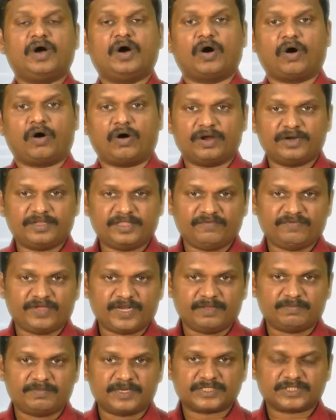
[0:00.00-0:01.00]
All the
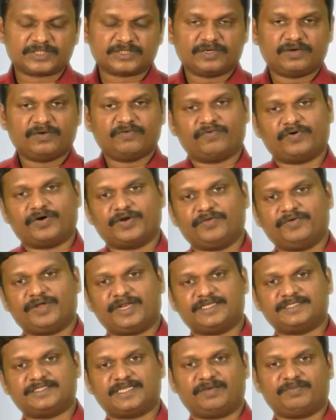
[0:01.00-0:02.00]
very best for your
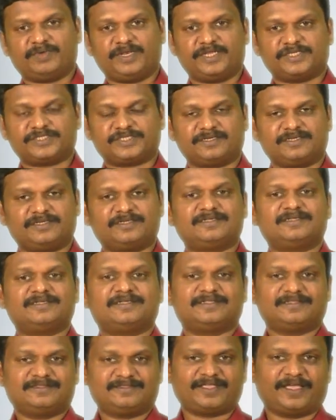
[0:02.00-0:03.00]
examination.
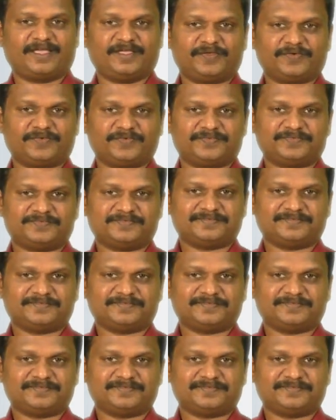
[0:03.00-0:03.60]
Thank you.